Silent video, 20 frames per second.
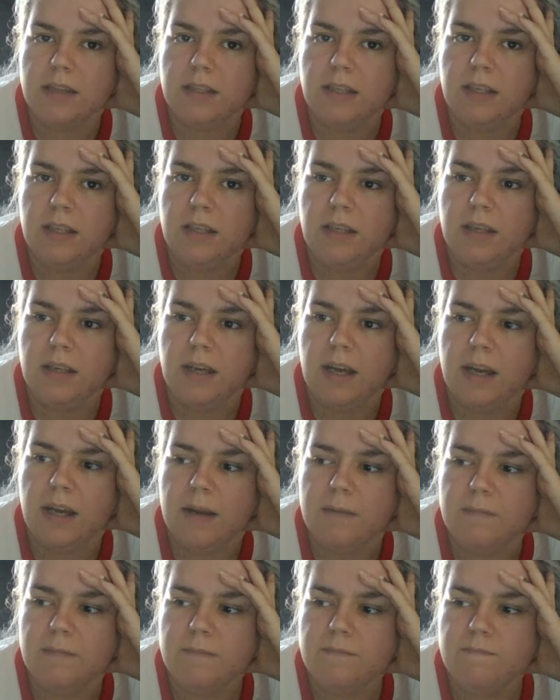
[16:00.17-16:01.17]
the
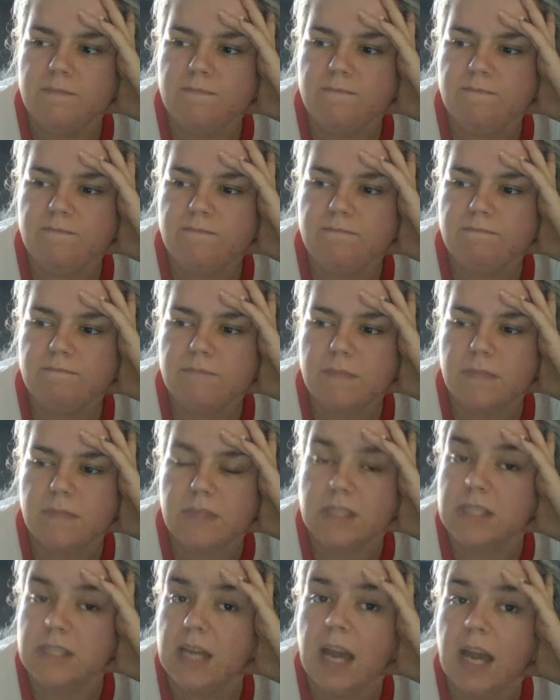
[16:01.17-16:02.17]

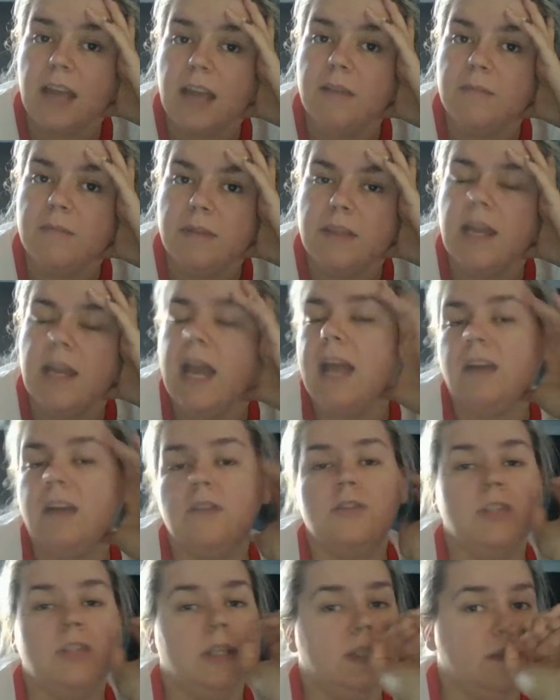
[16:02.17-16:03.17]
time and the
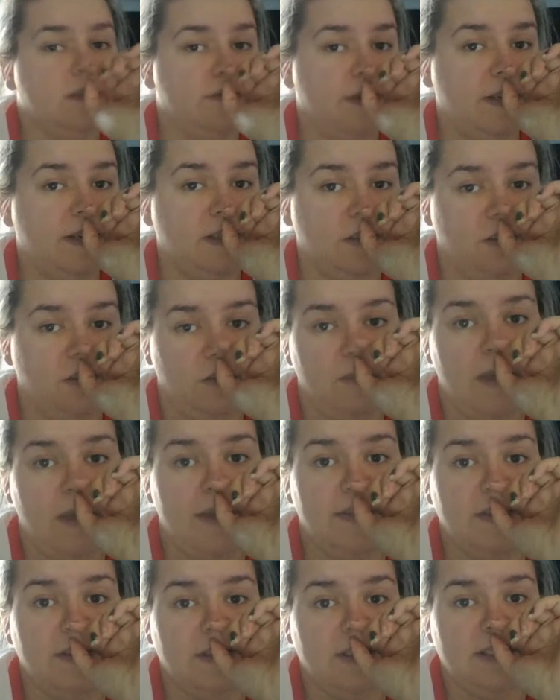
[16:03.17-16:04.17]
energy to find a new
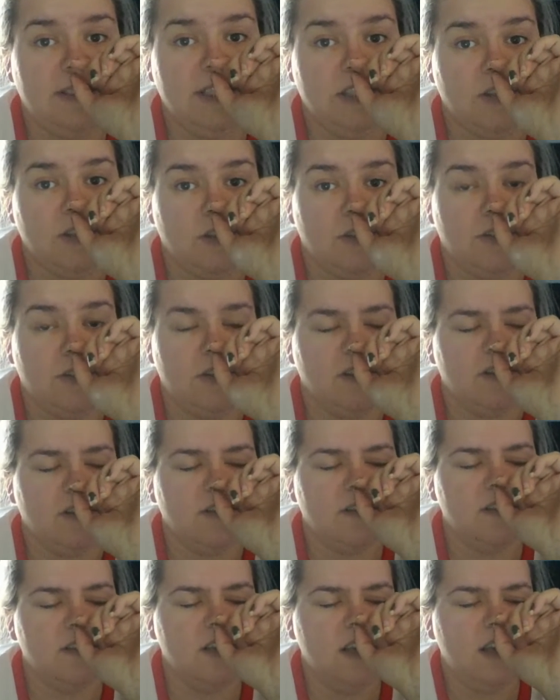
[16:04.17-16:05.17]
method to teach her
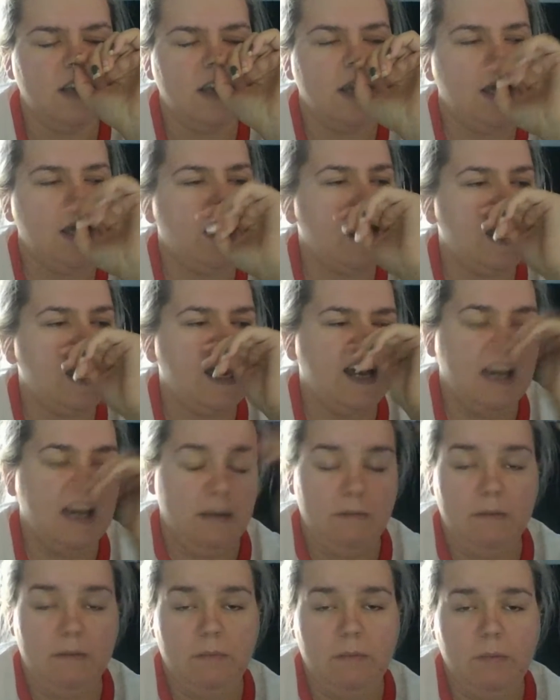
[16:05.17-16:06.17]
students
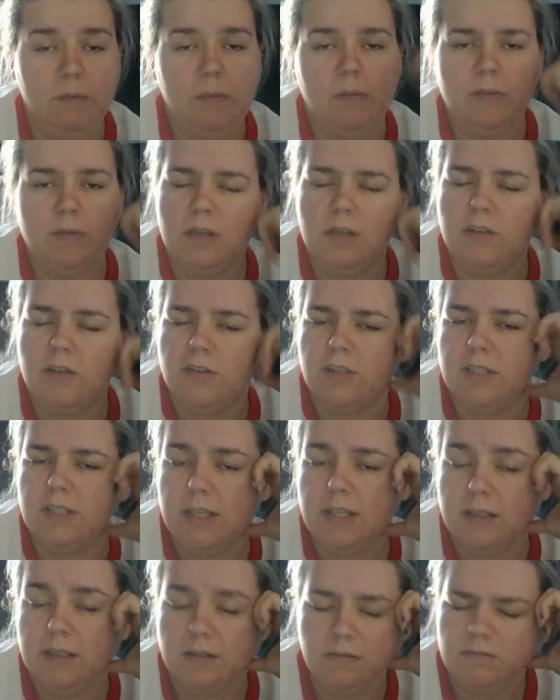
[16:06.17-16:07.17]
and be able to
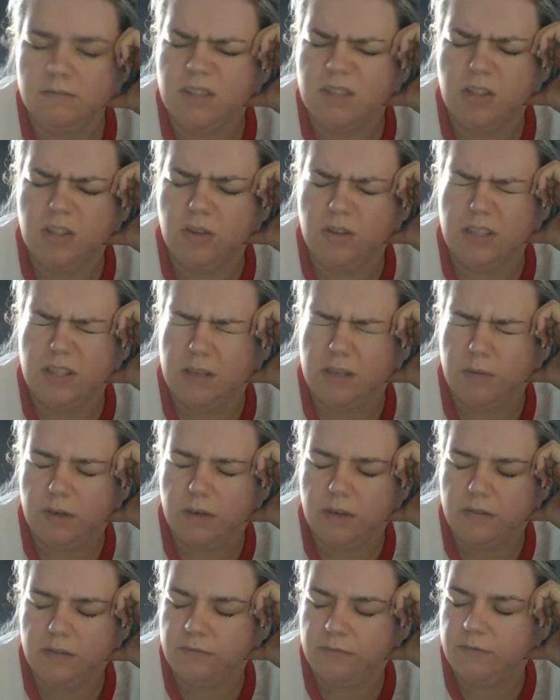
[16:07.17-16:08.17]
understand it. Couldn't tell you what
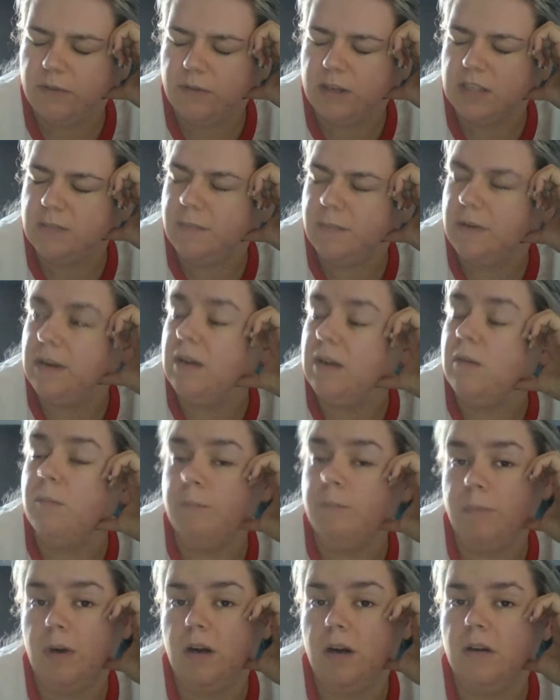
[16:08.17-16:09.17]
the fuck it's about now,
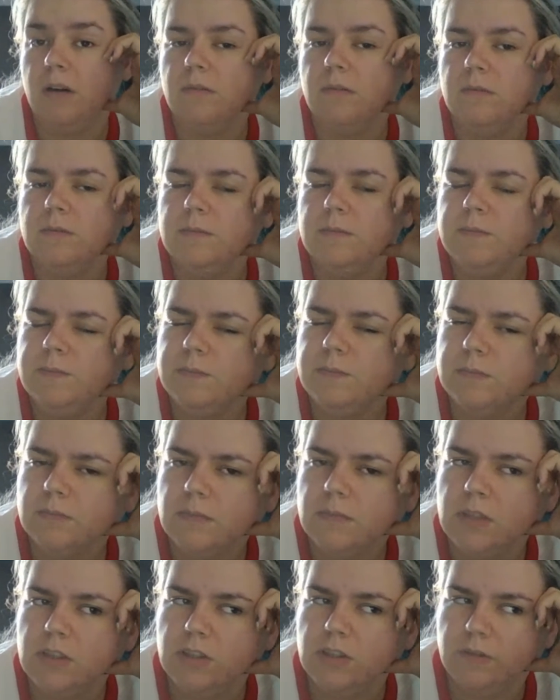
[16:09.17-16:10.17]
but
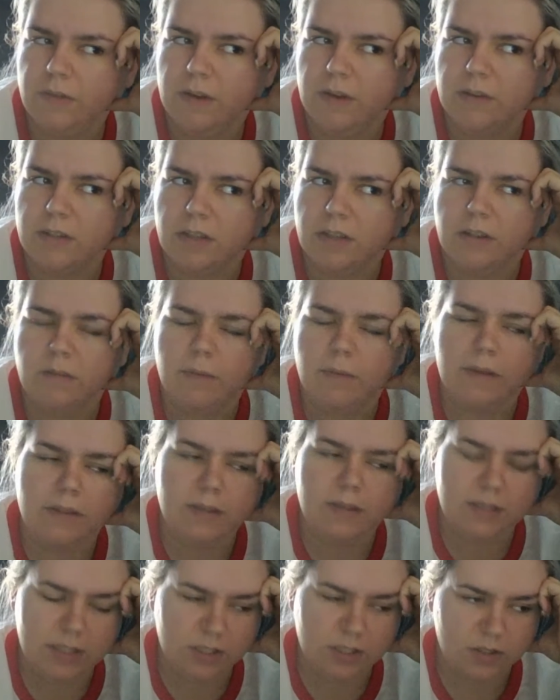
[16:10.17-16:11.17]
she found another
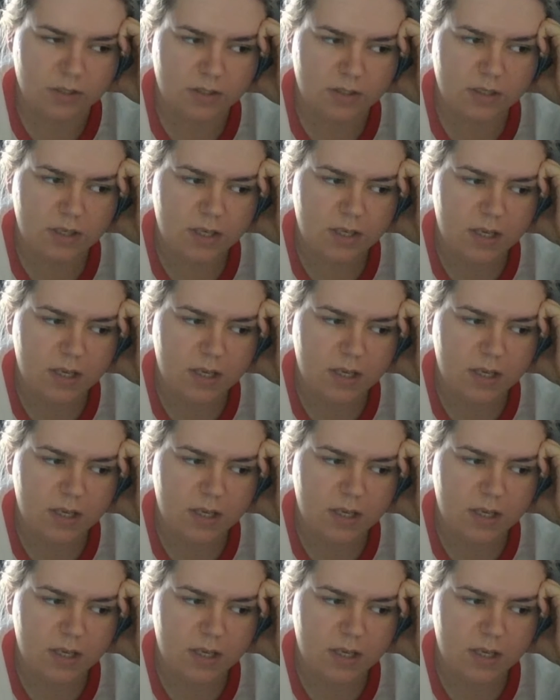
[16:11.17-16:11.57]
method to teach us.